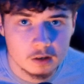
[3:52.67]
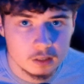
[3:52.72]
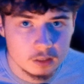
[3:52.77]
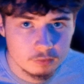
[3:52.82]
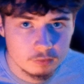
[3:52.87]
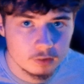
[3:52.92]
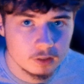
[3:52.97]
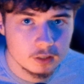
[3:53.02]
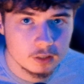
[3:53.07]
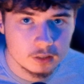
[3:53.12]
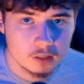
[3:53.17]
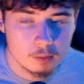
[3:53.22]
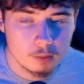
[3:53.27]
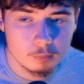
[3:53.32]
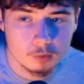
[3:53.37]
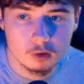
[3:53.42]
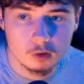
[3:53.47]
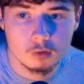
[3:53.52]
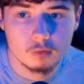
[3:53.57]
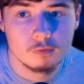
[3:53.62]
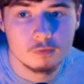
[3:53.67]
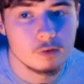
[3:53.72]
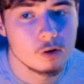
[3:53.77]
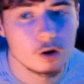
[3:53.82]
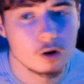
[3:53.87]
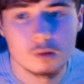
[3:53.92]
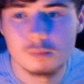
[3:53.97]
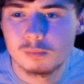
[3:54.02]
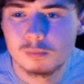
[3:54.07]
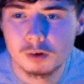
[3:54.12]
a link down below. Fuck,
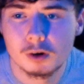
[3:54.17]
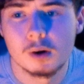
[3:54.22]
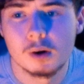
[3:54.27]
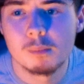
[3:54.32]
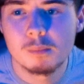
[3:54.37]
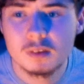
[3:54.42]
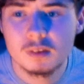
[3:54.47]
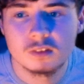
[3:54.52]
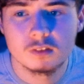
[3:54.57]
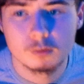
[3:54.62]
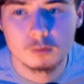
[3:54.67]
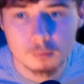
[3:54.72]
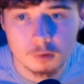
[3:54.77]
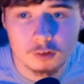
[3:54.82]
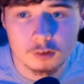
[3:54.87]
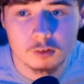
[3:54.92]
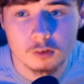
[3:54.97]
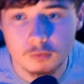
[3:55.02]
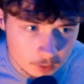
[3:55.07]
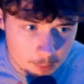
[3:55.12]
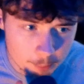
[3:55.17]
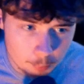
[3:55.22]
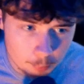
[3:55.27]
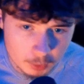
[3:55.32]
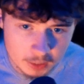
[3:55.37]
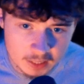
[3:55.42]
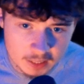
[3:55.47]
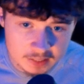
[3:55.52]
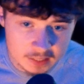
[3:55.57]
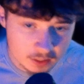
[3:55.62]
bro, I'm messing up this whole video. But
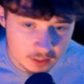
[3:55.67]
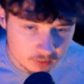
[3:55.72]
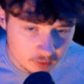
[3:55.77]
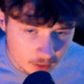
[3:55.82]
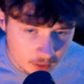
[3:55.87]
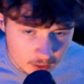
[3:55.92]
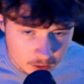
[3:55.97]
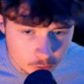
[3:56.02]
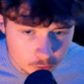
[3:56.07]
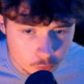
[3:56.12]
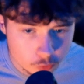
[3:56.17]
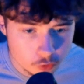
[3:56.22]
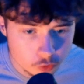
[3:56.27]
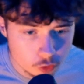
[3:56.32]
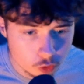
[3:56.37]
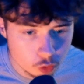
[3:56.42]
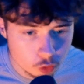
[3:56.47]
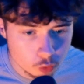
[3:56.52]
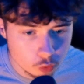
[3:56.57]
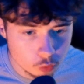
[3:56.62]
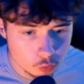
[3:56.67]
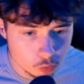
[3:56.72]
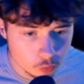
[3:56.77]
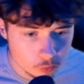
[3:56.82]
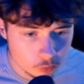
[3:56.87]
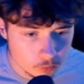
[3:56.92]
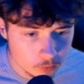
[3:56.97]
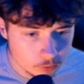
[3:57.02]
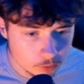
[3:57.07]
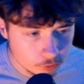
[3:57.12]
yeah, that's how you
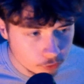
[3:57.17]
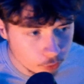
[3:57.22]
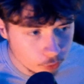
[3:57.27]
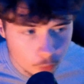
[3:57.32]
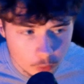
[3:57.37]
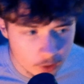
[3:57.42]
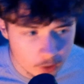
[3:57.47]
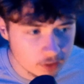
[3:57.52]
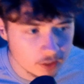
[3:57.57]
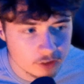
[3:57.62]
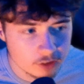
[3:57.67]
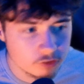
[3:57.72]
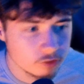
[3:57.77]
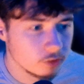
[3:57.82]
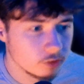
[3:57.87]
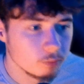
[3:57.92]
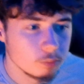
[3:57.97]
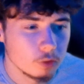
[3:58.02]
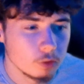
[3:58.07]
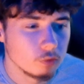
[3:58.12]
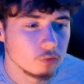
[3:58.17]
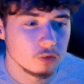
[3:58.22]
do all that shit, bro.